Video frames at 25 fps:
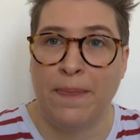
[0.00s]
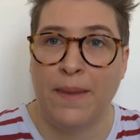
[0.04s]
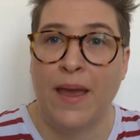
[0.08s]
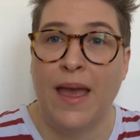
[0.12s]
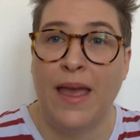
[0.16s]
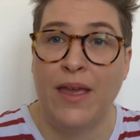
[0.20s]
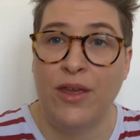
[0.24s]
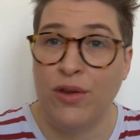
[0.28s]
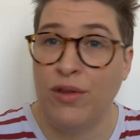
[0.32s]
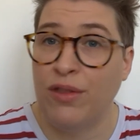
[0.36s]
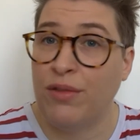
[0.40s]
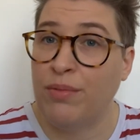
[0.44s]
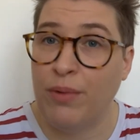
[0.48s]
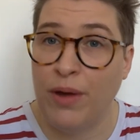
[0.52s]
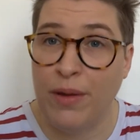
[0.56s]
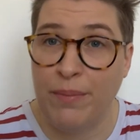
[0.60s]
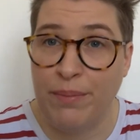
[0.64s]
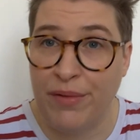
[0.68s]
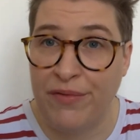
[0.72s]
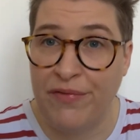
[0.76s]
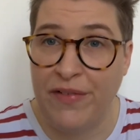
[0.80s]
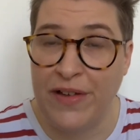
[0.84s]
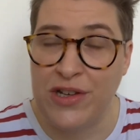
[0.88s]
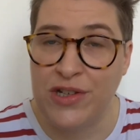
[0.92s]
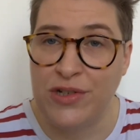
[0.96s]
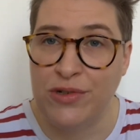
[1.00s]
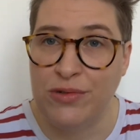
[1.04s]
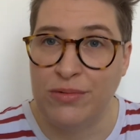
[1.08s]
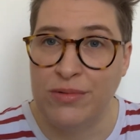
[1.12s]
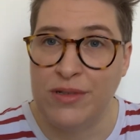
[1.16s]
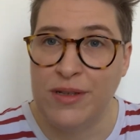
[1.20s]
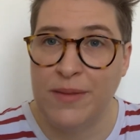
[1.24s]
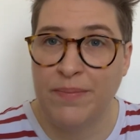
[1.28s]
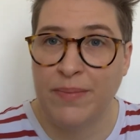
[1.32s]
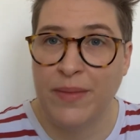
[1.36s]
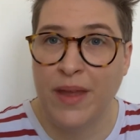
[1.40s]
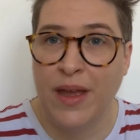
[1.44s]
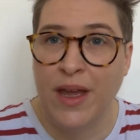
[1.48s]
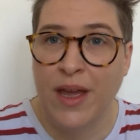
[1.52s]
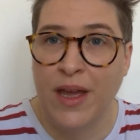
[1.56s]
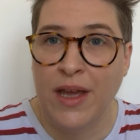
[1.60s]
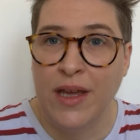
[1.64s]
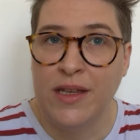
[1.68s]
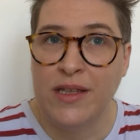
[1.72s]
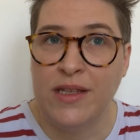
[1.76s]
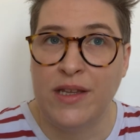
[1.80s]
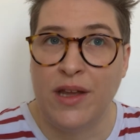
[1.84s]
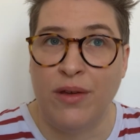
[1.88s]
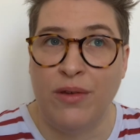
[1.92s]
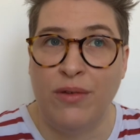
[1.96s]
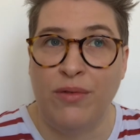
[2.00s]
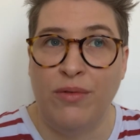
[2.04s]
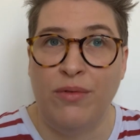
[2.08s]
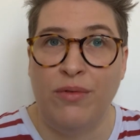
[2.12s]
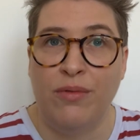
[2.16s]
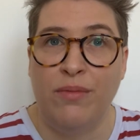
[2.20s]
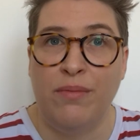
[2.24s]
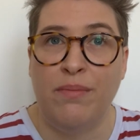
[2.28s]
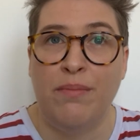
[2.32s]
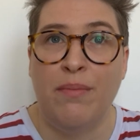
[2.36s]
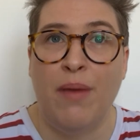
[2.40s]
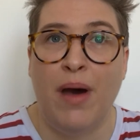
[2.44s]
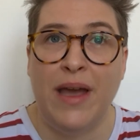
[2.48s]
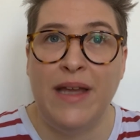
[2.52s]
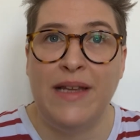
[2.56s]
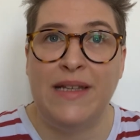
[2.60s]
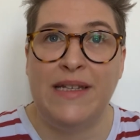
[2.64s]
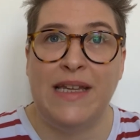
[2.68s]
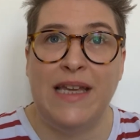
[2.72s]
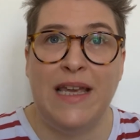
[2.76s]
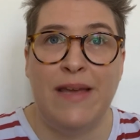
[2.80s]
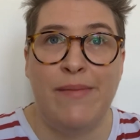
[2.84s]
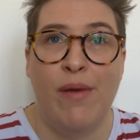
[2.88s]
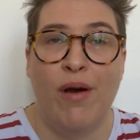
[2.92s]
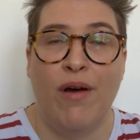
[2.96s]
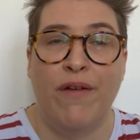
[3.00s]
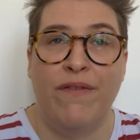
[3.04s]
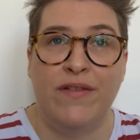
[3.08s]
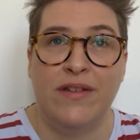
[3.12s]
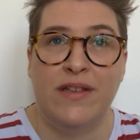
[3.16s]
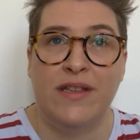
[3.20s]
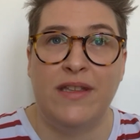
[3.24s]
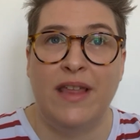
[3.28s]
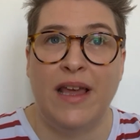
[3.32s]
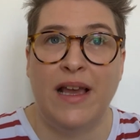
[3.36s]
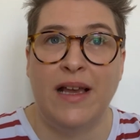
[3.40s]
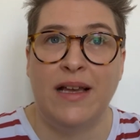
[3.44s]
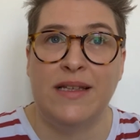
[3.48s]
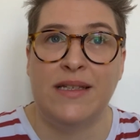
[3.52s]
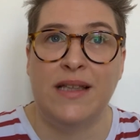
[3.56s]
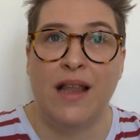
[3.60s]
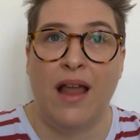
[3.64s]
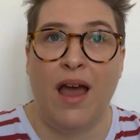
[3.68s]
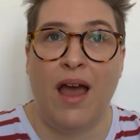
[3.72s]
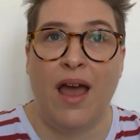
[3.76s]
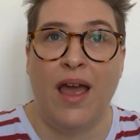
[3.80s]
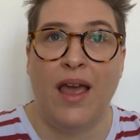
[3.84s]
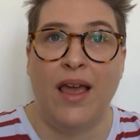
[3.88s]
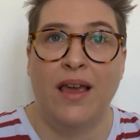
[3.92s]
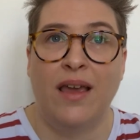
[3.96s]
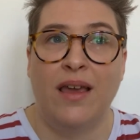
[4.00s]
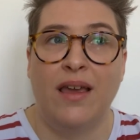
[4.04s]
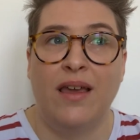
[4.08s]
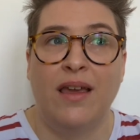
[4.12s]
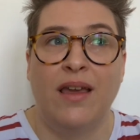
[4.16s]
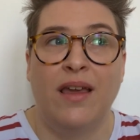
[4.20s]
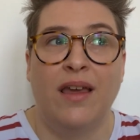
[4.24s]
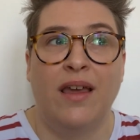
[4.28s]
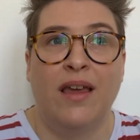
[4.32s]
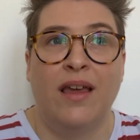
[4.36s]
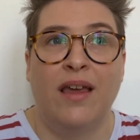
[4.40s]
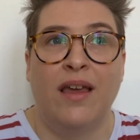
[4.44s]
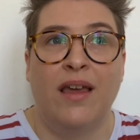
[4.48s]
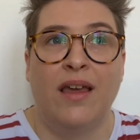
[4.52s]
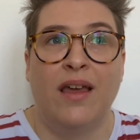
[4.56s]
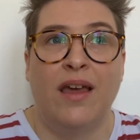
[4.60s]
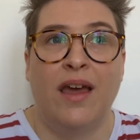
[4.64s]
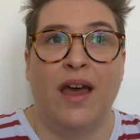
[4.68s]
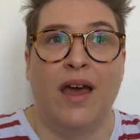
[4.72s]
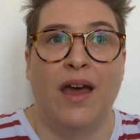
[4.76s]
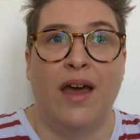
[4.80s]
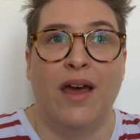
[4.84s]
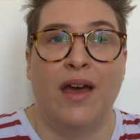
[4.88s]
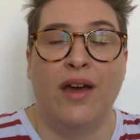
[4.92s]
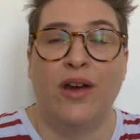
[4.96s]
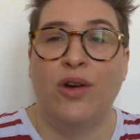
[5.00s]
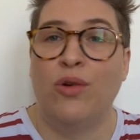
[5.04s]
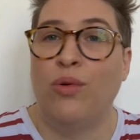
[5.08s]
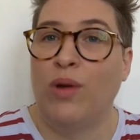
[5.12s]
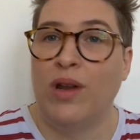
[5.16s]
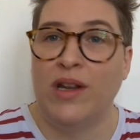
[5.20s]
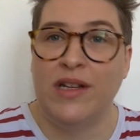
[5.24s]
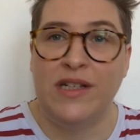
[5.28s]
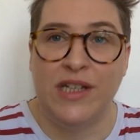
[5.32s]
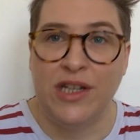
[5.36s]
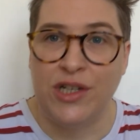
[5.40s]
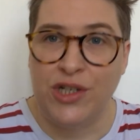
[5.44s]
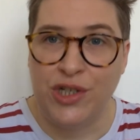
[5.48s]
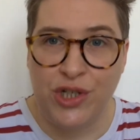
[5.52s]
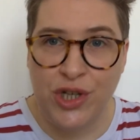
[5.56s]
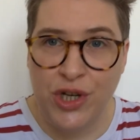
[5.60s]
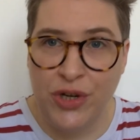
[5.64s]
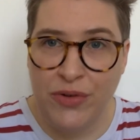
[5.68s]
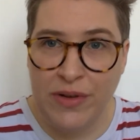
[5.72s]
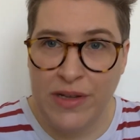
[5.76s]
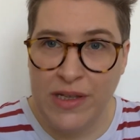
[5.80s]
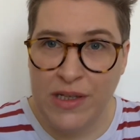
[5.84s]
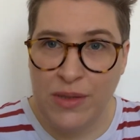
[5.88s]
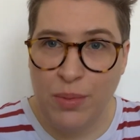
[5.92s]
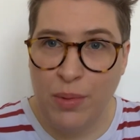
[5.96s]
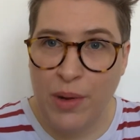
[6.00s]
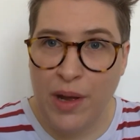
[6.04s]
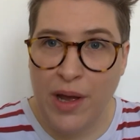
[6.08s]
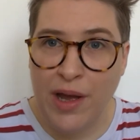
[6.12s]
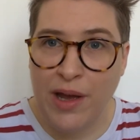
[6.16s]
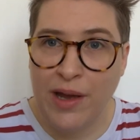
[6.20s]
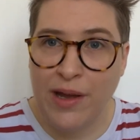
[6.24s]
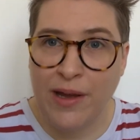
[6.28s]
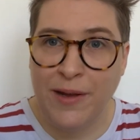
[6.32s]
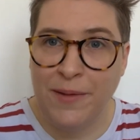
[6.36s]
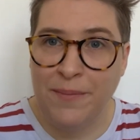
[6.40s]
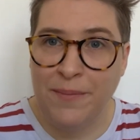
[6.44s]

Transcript: youth work professionals. So my team offers things like quality assurance work,